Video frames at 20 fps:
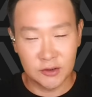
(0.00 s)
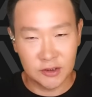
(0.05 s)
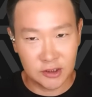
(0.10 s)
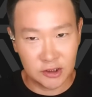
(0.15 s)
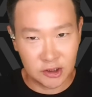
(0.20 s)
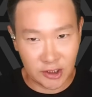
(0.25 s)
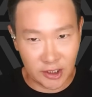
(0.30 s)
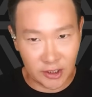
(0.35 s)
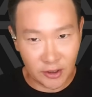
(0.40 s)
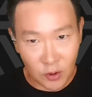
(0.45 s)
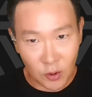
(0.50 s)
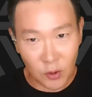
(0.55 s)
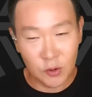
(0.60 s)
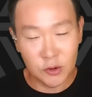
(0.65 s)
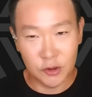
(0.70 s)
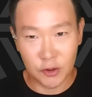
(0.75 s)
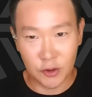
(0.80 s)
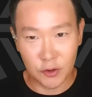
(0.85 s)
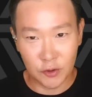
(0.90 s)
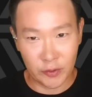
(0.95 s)
The
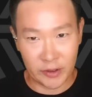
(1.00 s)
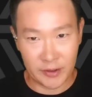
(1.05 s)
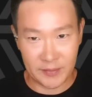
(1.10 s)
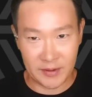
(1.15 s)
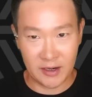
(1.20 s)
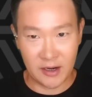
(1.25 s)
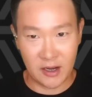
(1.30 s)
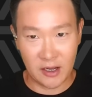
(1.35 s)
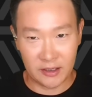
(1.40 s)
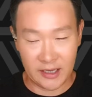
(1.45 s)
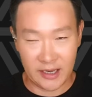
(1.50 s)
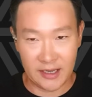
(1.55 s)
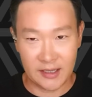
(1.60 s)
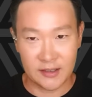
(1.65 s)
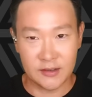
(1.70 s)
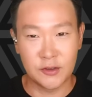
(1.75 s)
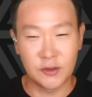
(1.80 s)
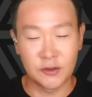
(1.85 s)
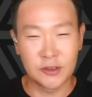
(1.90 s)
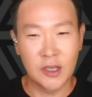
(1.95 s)
shareholder agreement got
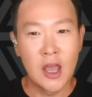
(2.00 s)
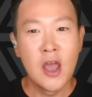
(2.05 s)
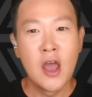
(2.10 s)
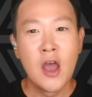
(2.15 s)
canceled.